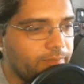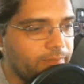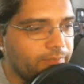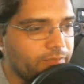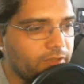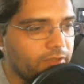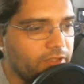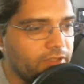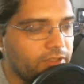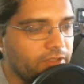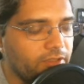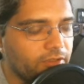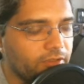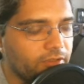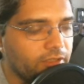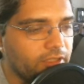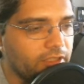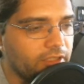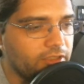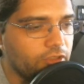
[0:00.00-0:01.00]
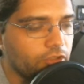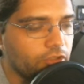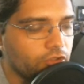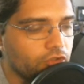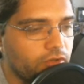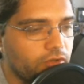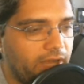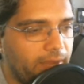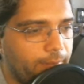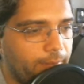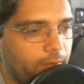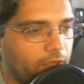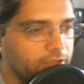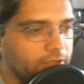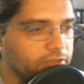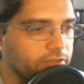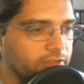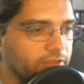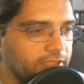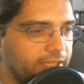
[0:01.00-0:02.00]
your trap
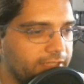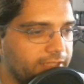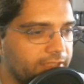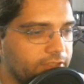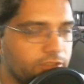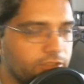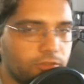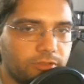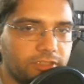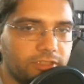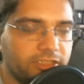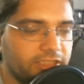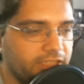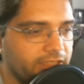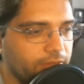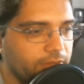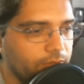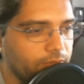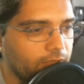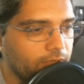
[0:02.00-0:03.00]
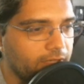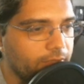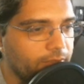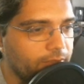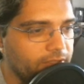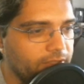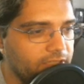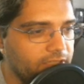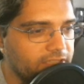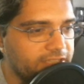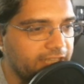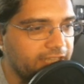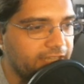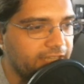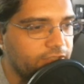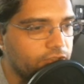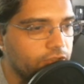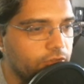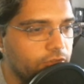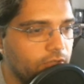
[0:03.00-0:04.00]
monster deck that you would see, right, with the
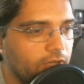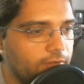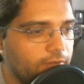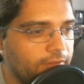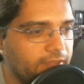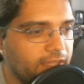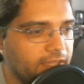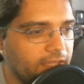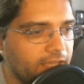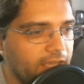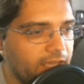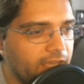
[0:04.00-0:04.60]
statue of the